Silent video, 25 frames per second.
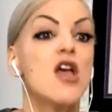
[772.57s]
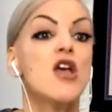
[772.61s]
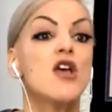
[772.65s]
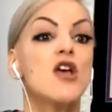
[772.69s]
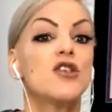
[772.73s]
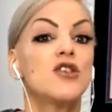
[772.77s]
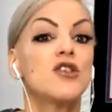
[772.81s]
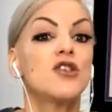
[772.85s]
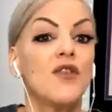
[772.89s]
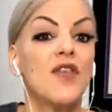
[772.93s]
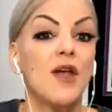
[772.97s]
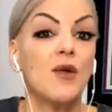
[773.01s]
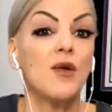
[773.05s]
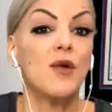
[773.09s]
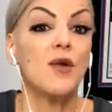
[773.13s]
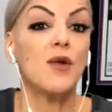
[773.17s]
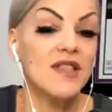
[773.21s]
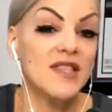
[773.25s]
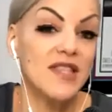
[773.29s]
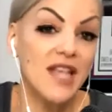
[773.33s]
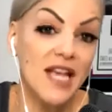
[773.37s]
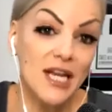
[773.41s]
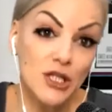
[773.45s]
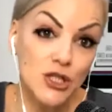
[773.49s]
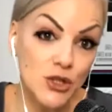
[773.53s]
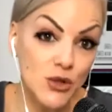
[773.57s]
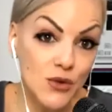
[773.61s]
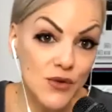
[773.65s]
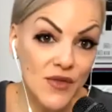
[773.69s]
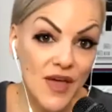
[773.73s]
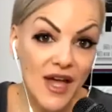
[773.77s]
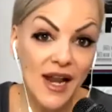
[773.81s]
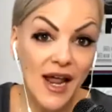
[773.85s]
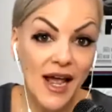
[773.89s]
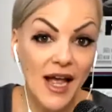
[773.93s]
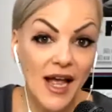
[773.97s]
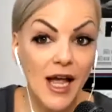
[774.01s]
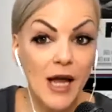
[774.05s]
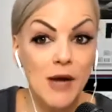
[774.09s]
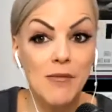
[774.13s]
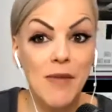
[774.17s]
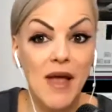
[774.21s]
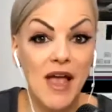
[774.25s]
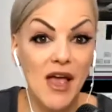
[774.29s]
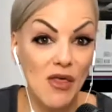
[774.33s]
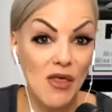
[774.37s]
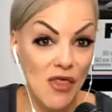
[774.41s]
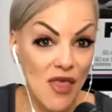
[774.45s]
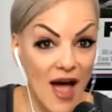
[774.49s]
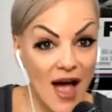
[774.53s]
So then once I do that, I can make
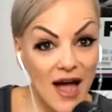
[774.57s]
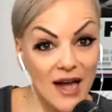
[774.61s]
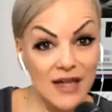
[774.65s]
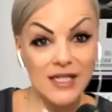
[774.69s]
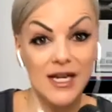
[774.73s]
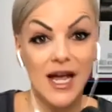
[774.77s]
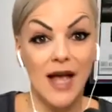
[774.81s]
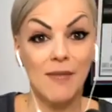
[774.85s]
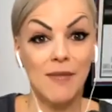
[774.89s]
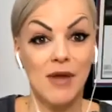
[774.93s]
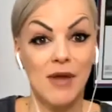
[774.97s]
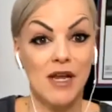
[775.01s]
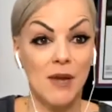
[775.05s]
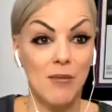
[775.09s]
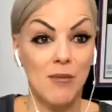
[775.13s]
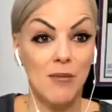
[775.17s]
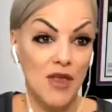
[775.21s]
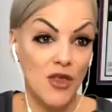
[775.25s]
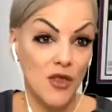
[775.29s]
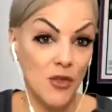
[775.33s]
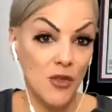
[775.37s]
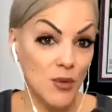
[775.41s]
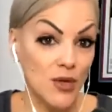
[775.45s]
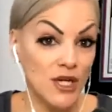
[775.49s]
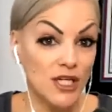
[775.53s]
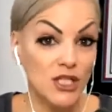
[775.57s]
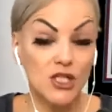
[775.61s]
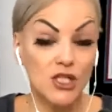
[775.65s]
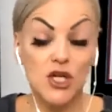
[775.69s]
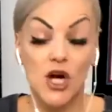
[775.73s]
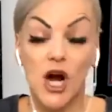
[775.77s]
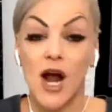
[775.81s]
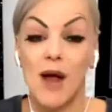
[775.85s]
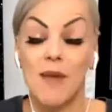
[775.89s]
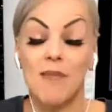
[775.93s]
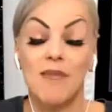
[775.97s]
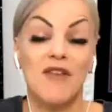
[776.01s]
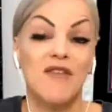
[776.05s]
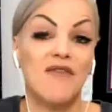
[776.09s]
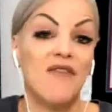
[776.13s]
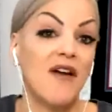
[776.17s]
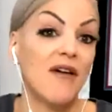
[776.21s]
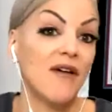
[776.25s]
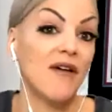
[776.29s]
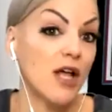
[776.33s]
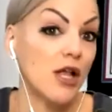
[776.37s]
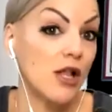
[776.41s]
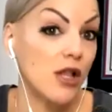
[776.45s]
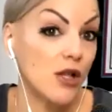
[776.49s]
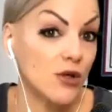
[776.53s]
that diamond and be 3-star and be
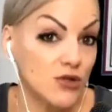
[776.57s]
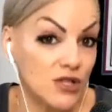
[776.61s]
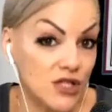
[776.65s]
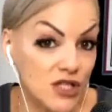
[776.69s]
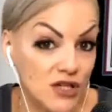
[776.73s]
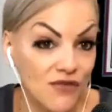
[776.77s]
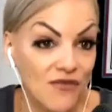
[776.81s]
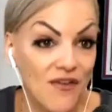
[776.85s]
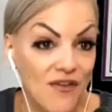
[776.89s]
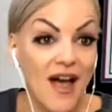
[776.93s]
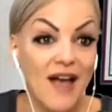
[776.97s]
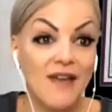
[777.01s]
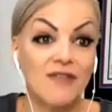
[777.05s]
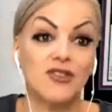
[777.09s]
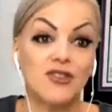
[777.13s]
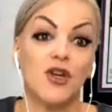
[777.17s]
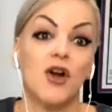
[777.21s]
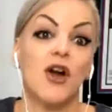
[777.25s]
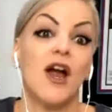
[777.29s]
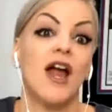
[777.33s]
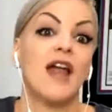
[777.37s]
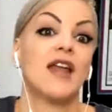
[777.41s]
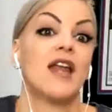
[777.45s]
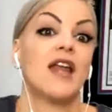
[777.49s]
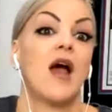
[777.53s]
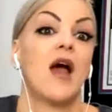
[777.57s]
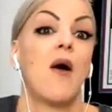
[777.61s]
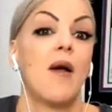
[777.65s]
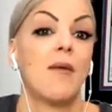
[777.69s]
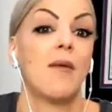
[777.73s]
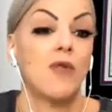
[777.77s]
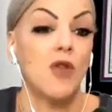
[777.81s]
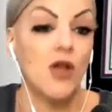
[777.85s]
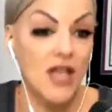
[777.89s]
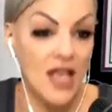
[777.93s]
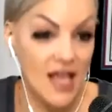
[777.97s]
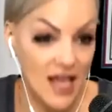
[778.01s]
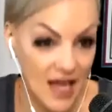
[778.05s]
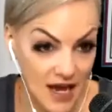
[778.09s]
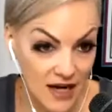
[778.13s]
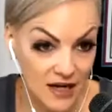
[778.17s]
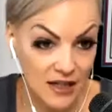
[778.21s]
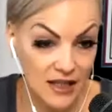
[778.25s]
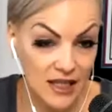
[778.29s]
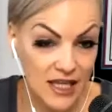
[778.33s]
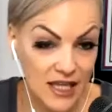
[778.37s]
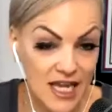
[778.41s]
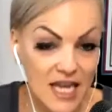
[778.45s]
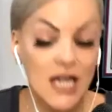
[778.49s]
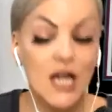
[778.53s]
very close to 5-star. And now I'm looking at
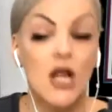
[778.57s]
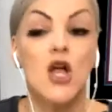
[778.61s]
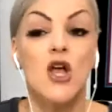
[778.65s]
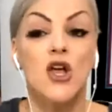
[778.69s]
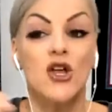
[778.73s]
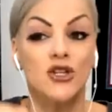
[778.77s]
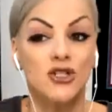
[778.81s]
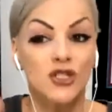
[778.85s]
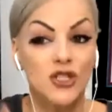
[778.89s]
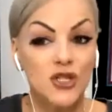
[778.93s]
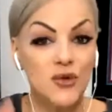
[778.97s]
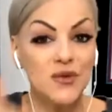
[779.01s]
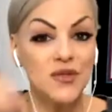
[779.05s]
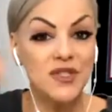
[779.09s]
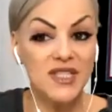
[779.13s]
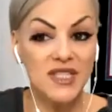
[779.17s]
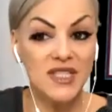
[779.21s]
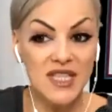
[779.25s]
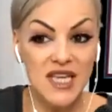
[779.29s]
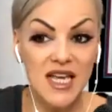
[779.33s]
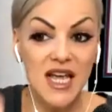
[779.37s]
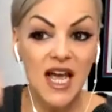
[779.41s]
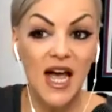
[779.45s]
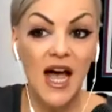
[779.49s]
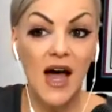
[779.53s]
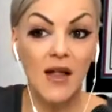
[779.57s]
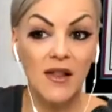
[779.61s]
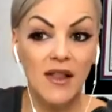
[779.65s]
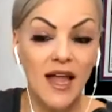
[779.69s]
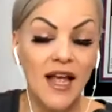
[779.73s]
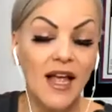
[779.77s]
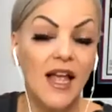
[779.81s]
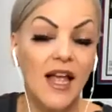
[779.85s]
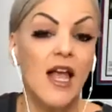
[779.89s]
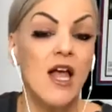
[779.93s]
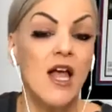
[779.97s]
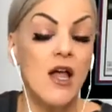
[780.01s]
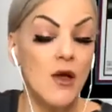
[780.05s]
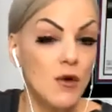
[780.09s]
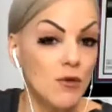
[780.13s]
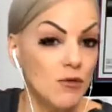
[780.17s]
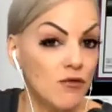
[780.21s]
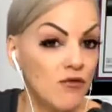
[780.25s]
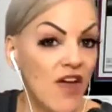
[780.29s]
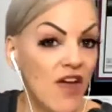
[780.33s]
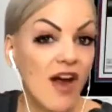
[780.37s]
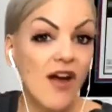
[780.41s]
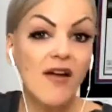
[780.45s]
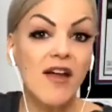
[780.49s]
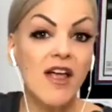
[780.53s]
elite. Do you see how
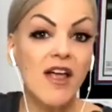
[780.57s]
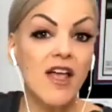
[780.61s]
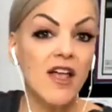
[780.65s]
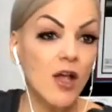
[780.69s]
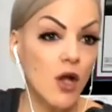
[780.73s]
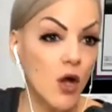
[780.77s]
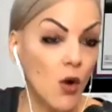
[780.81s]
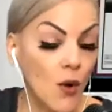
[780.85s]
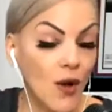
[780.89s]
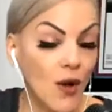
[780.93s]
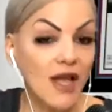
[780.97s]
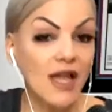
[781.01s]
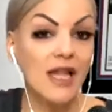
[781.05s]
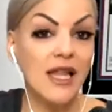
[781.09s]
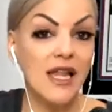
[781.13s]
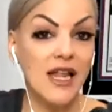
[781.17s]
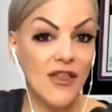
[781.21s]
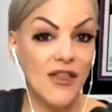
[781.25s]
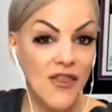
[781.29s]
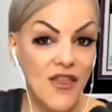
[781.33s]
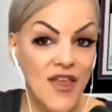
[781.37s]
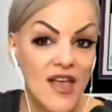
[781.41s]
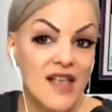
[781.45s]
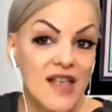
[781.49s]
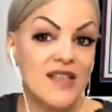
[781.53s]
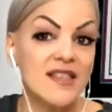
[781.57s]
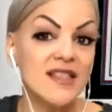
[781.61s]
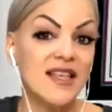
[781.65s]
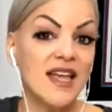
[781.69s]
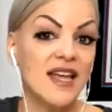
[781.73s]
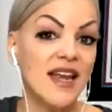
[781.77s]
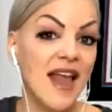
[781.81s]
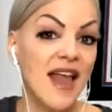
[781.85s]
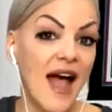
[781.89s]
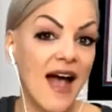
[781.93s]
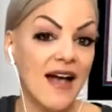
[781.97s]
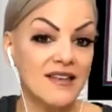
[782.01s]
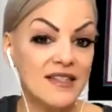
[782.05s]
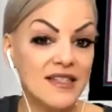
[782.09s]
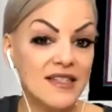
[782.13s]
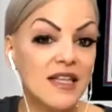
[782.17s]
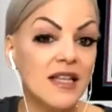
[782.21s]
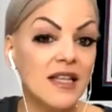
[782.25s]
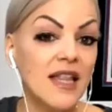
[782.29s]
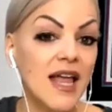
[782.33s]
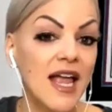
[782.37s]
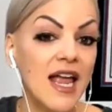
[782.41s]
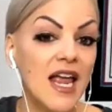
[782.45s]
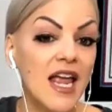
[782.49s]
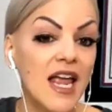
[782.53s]
very quickly things can
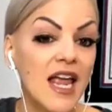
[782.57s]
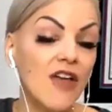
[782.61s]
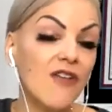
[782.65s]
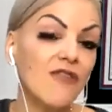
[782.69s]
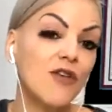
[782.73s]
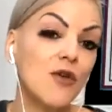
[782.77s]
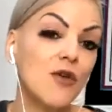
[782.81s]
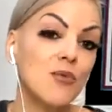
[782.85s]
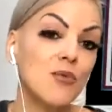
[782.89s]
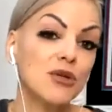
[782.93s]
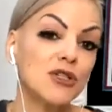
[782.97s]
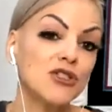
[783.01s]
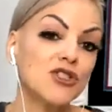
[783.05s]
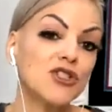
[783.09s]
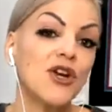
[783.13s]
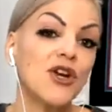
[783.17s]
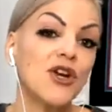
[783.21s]
escalate if you put your